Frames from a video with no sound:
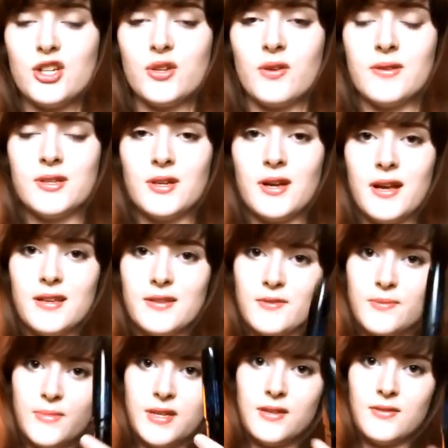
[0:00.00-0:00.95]
I just showed you
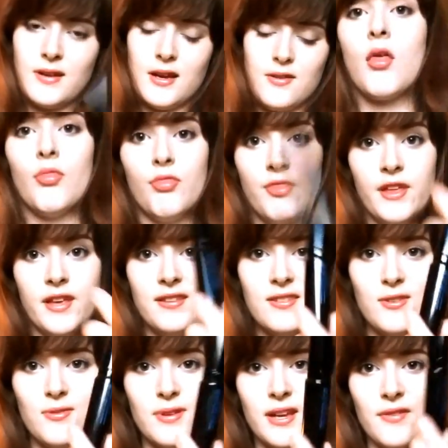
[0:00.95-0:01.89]
guys from Etude House.
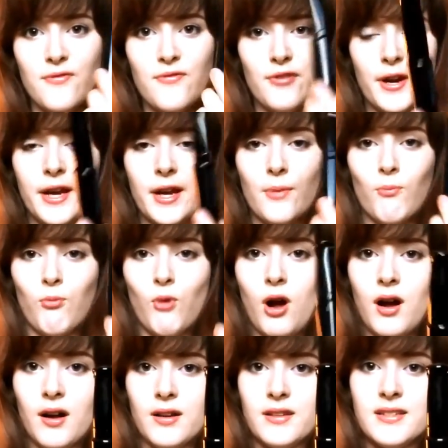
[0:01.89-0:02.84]
This you need freaking
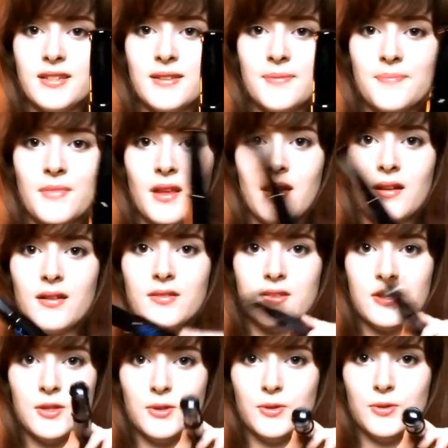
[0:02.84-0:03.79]
rocks
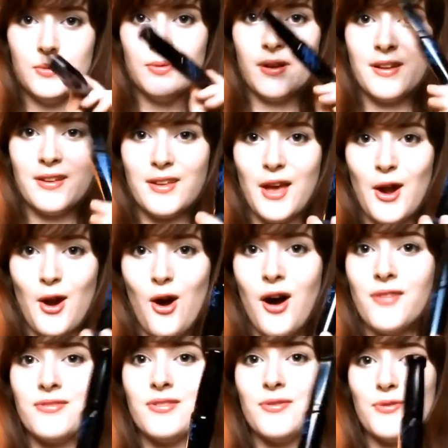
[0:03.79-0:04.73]
to get
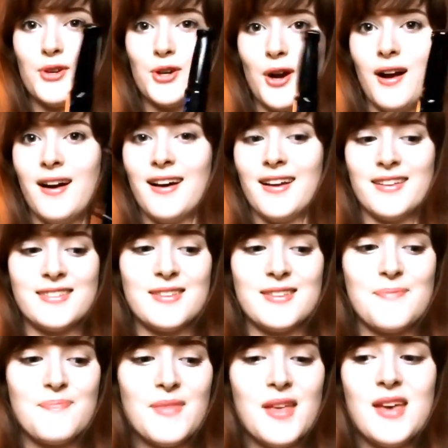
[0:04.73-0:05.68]
off of your
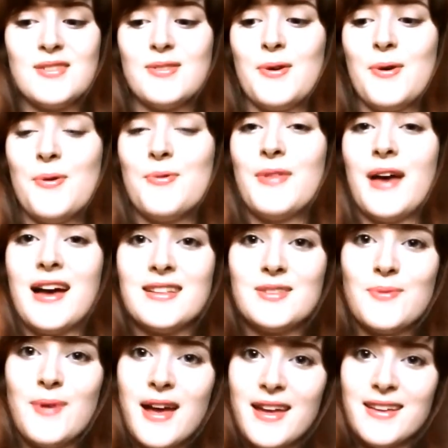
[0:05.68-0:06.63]
eyes. So
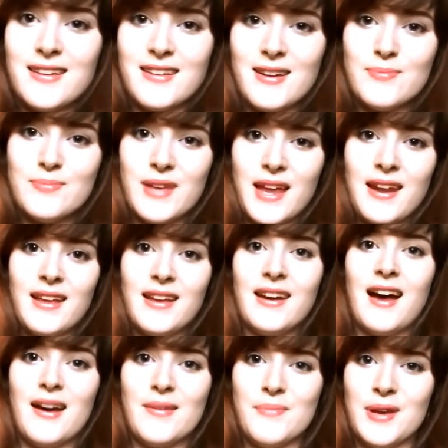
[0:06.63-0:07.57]
that's why I ended up
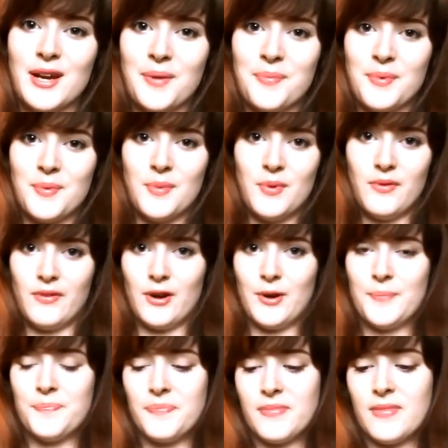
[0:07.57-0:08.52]
getting an eye makeup remover.
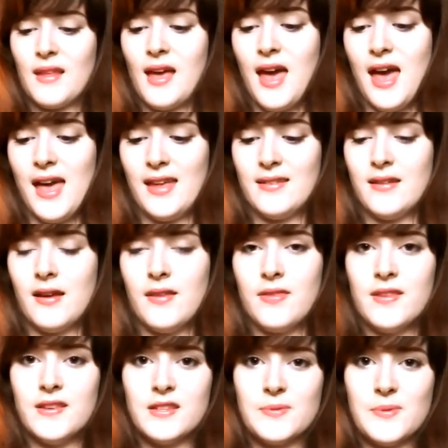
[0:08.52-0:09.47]
And
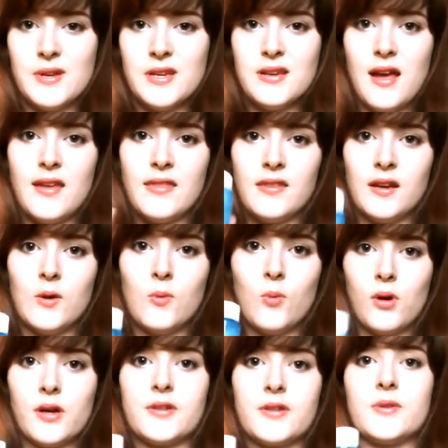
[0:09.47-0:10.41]
this one I
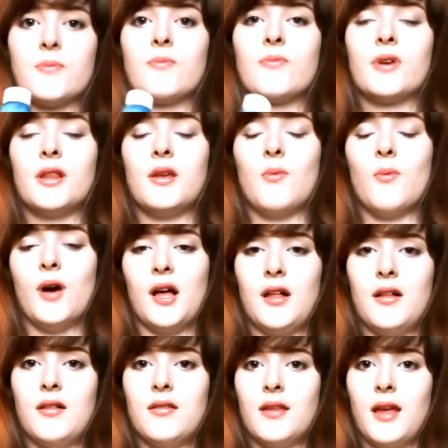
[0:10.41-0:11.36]
think works really
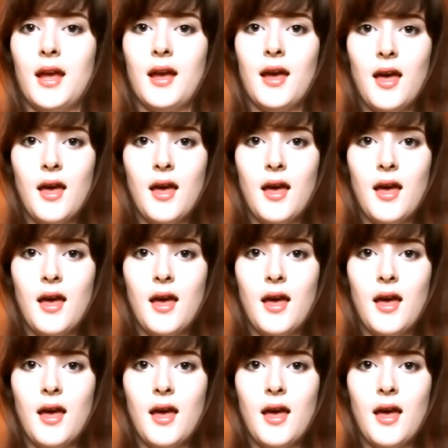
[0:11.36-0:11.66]
well. Like,